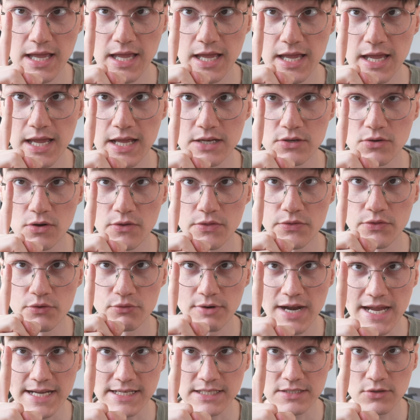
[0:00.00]
And on the
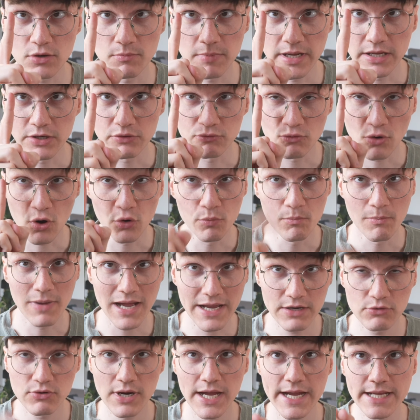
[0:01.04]
right, on
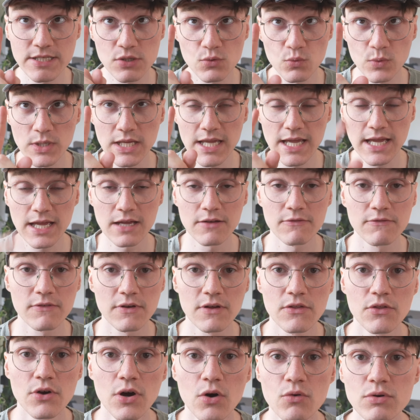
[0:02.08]
my right, we have
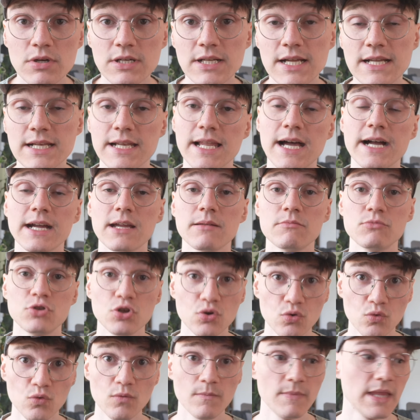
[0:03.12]
the Hollyland Lark
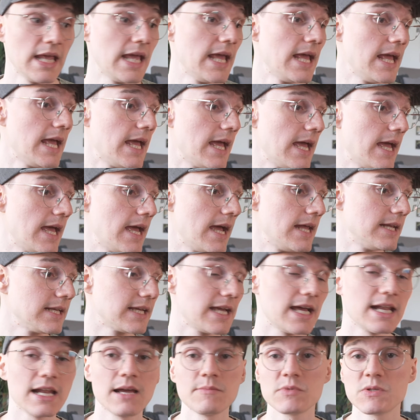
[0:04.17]
M2. And
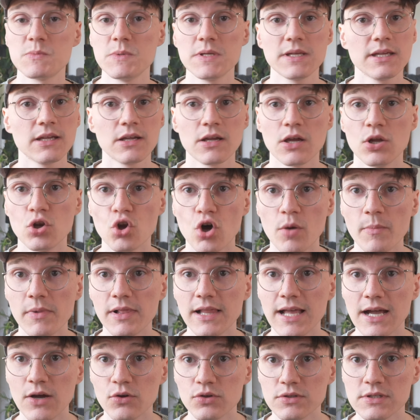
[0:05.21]
again, I'm speaking normal
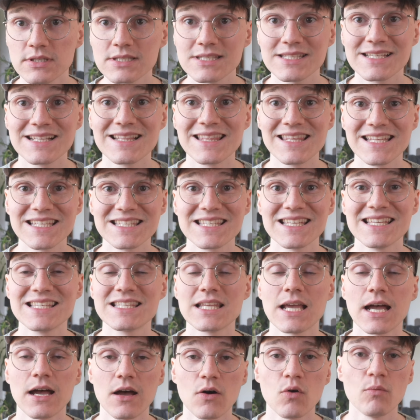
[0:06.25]
loudness, and this is
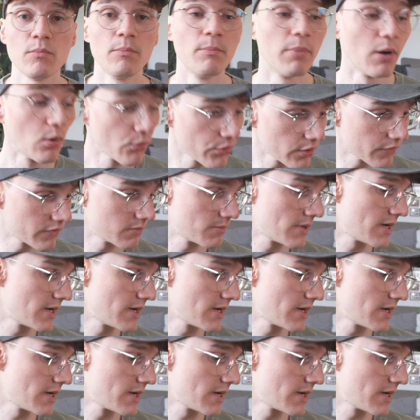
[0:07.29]
how both of the